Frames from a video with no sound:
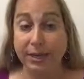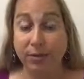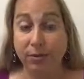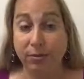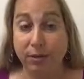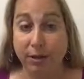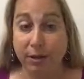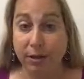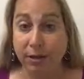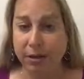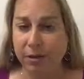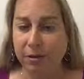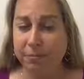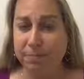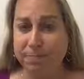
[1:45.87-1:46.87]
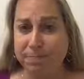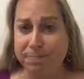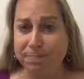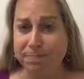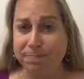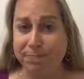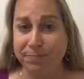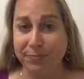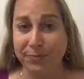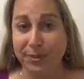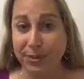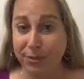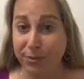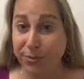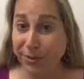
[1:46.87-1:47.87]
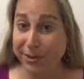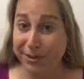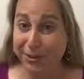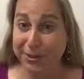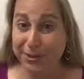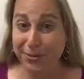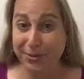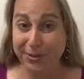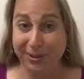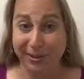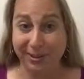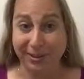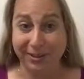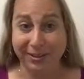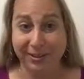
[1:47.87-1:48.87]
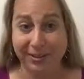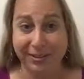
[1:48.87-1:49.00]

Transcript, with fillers: And you think, hmm, this is quite useful here